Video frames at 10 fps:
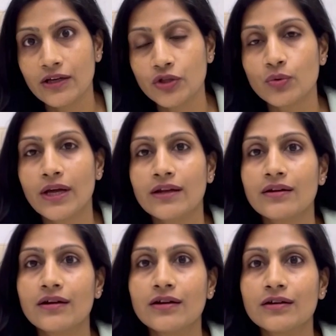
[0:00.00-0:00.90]
You can
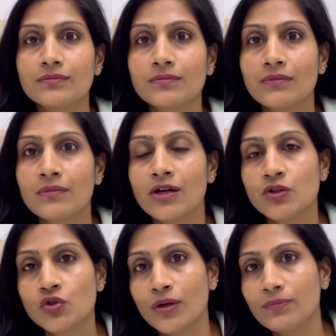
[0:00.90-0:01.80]

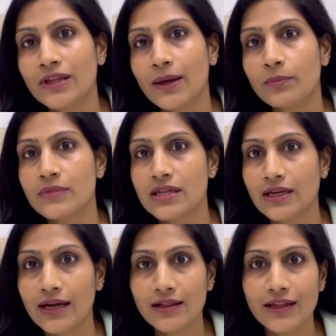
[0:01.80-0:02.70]
trim them,
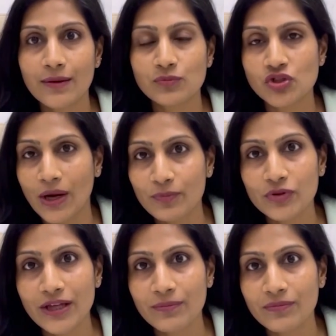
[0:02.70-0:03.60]
style them, shampoo
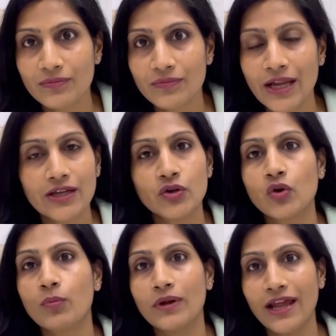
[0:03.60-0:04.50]
them like your
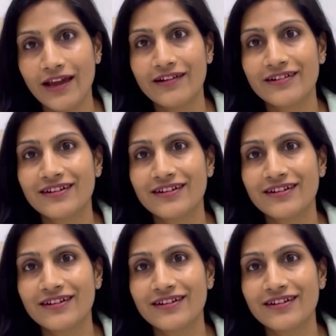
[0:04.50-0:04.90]
normal hair.